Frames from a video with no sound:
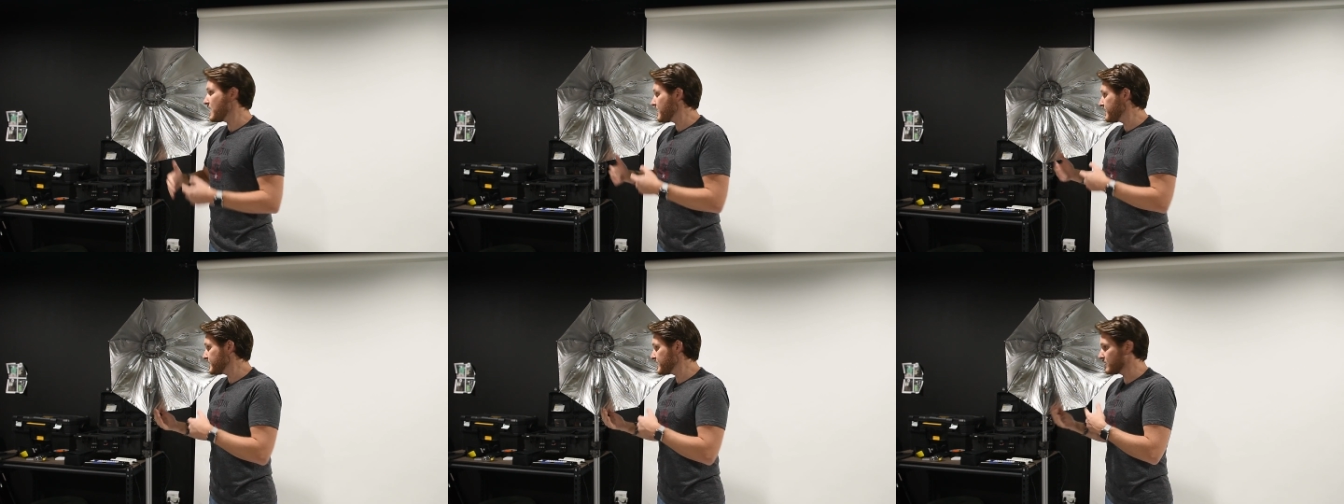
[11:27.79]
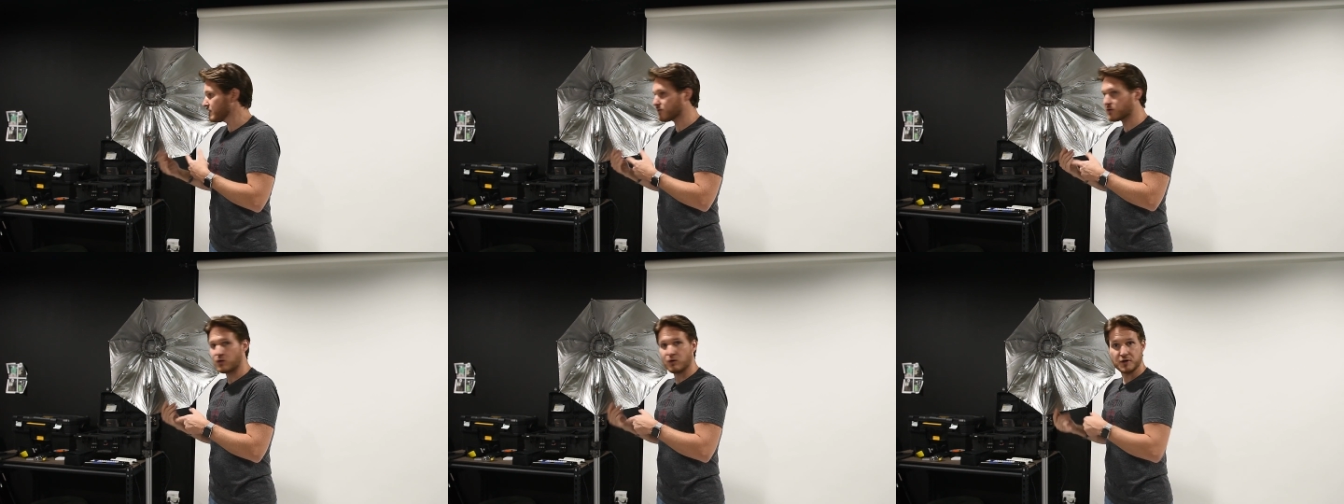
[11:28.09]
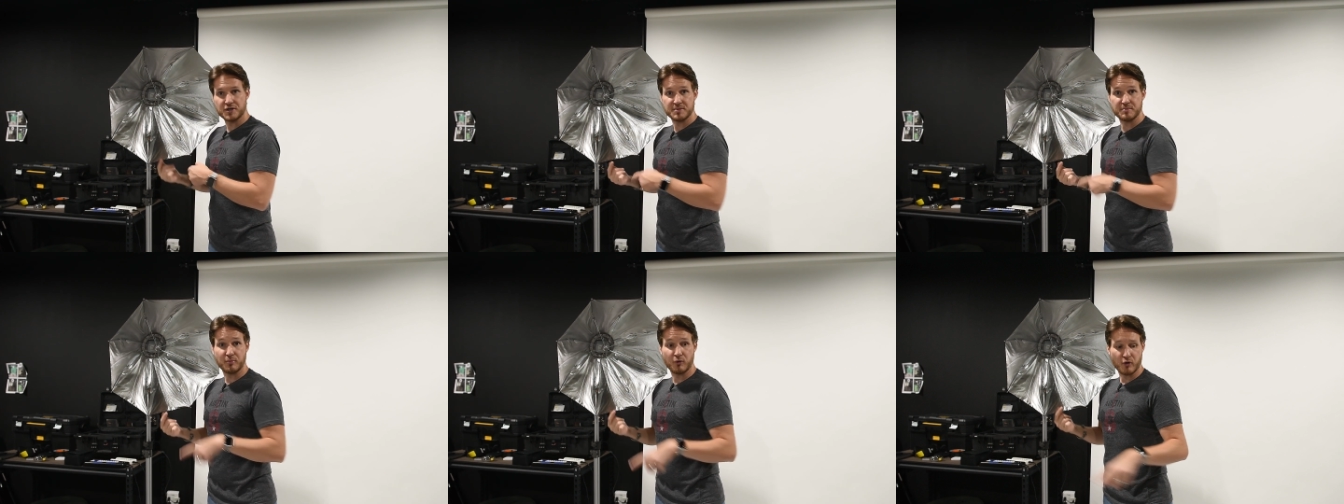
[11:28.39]
and then of
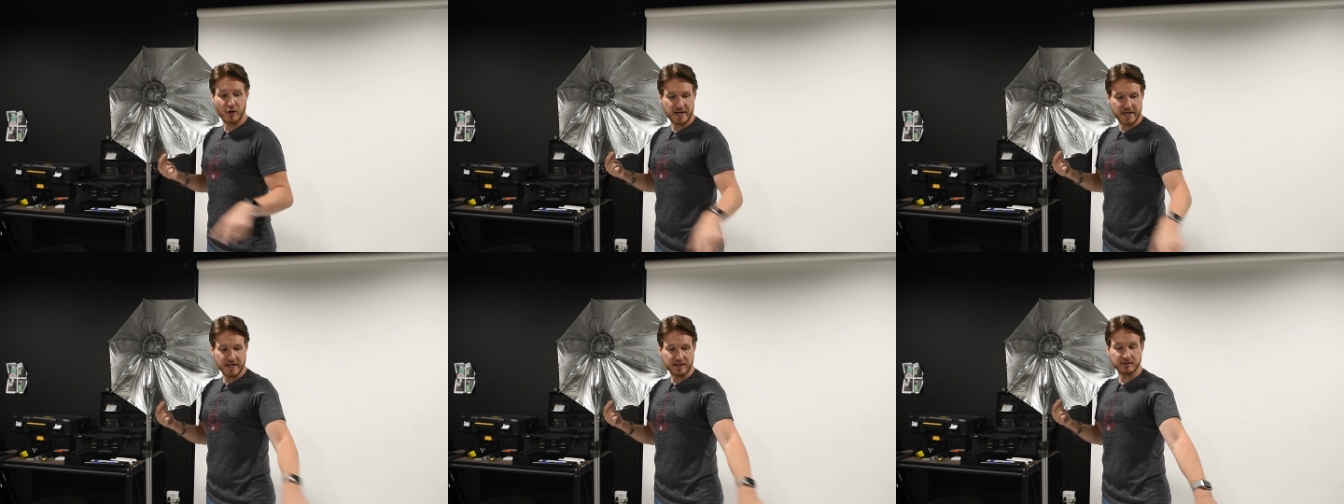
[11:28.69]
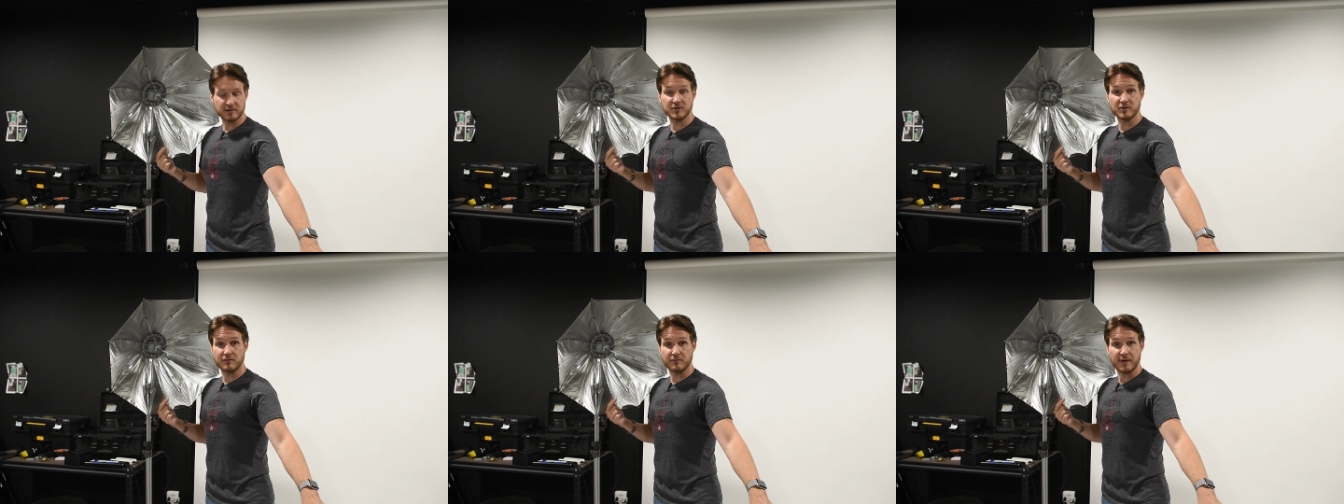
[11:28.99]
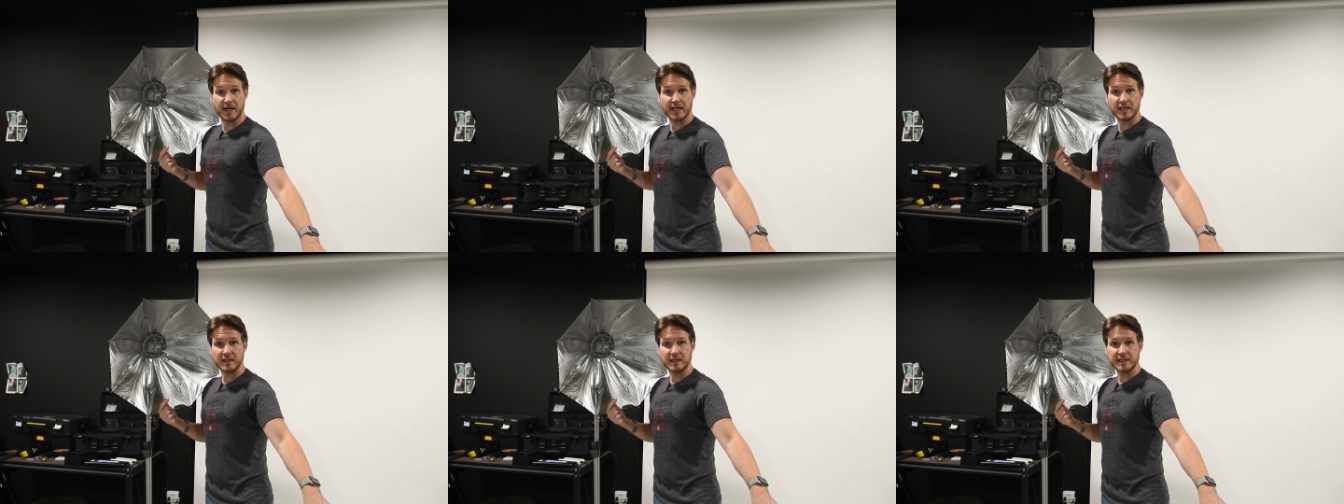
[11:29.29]
course pointing
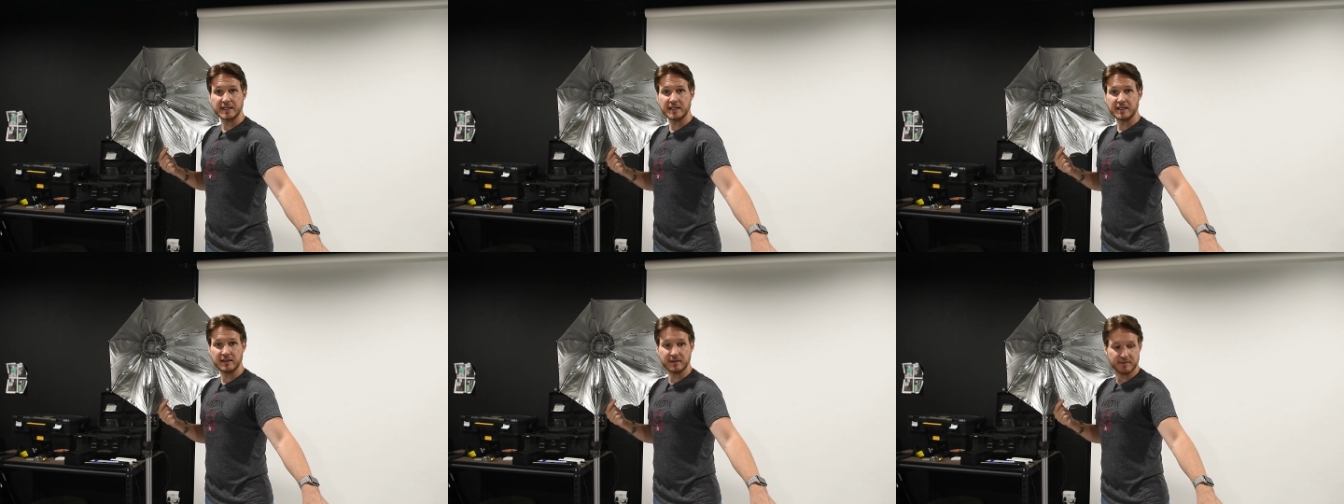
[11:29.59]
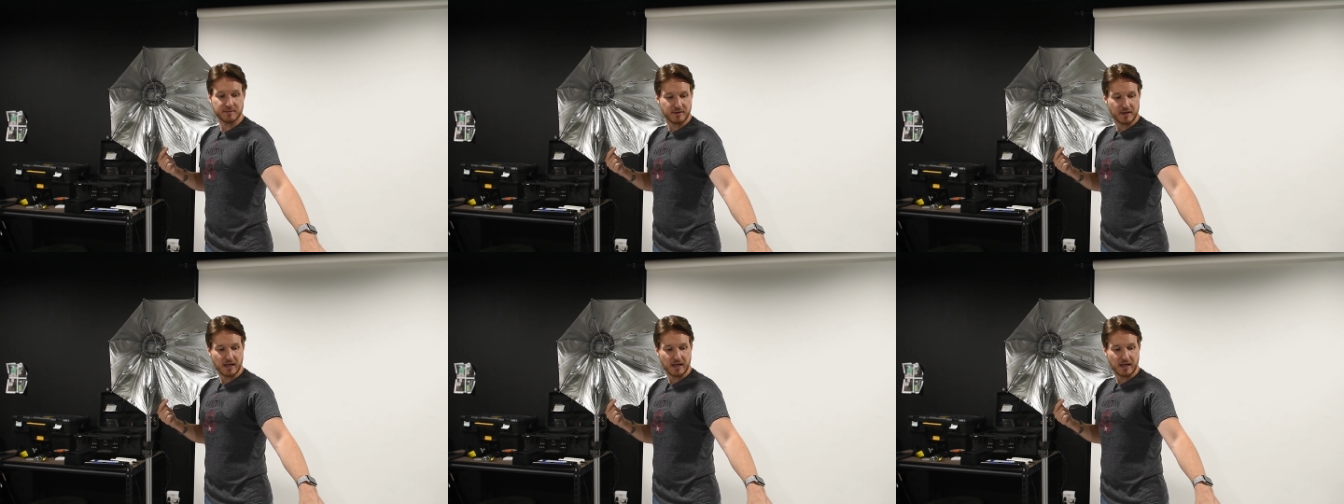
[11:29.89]
directly